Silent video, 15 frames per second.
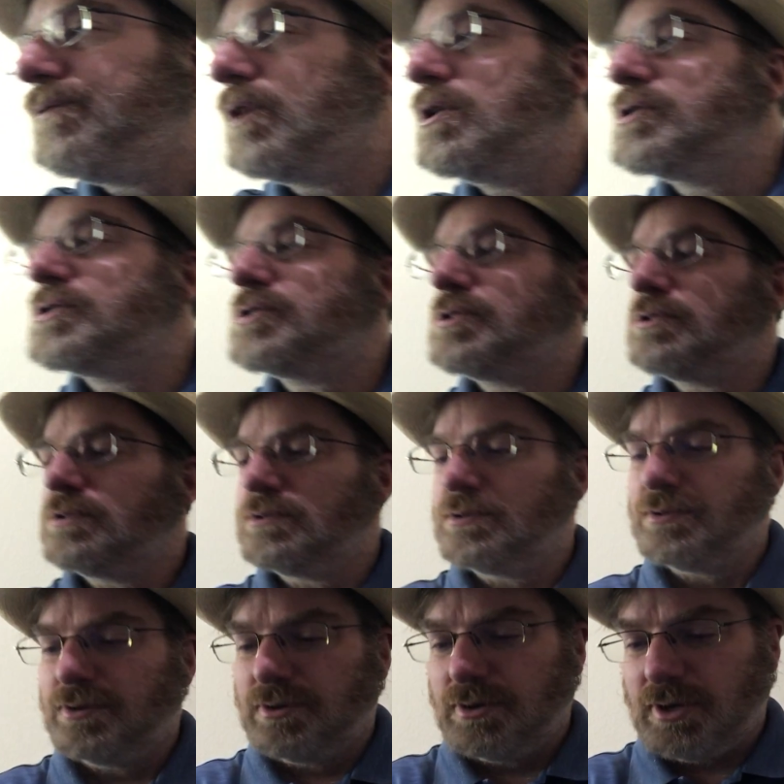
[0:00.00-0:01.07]
first
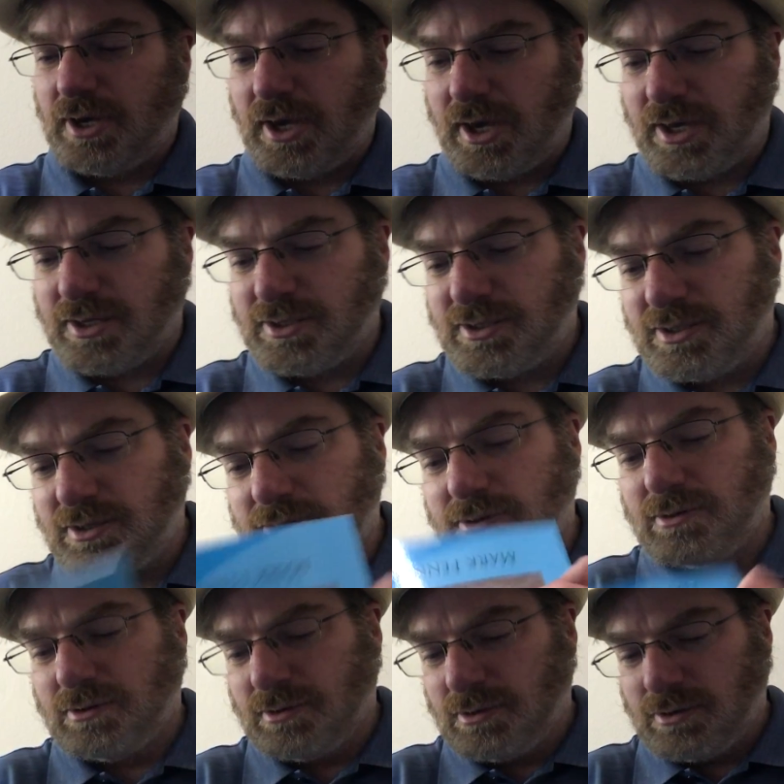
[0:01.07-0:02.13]
is
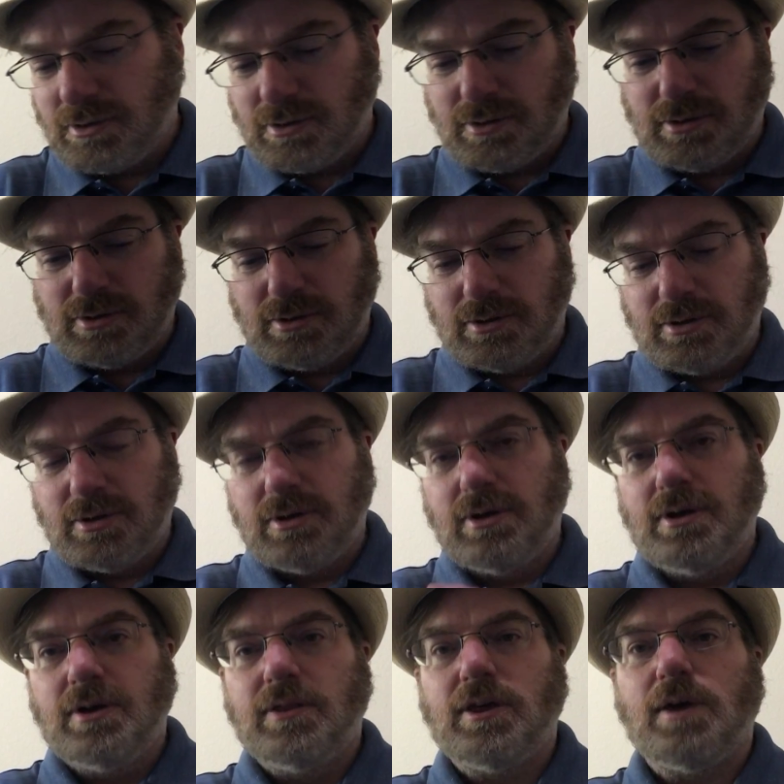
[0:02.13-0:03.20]

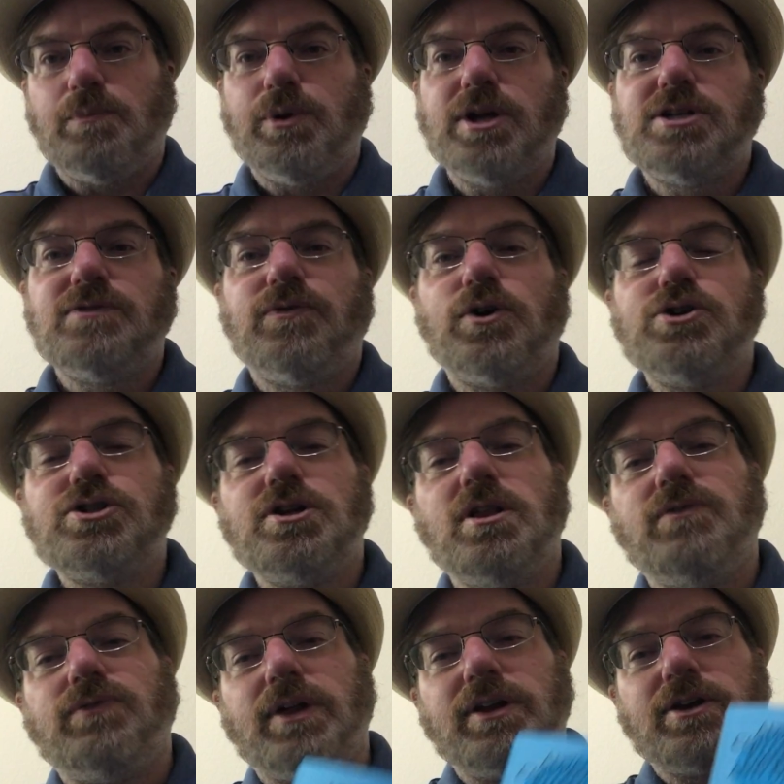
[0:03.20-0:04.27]
the abridged version
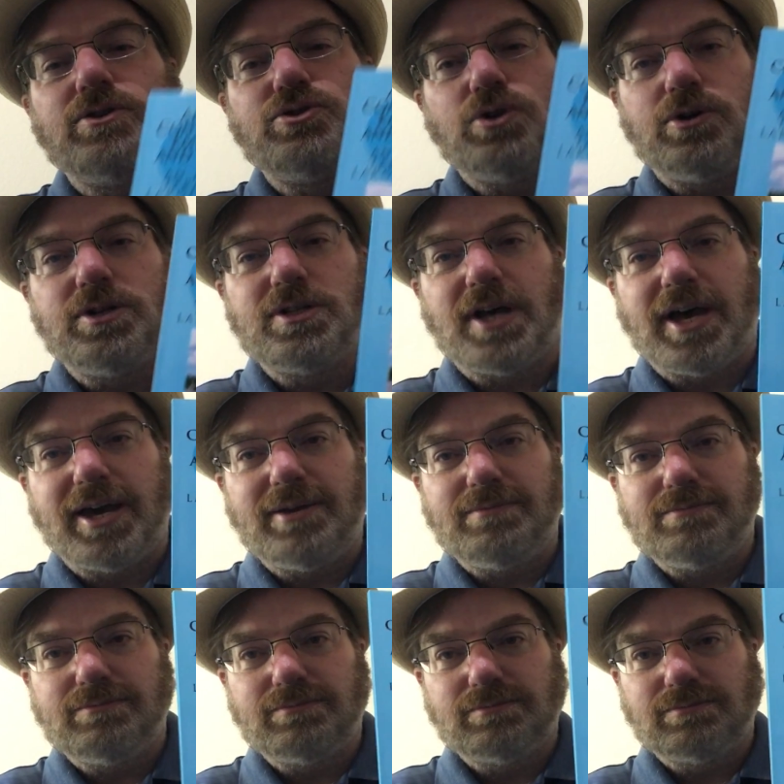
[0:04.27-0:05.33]
of flood control design.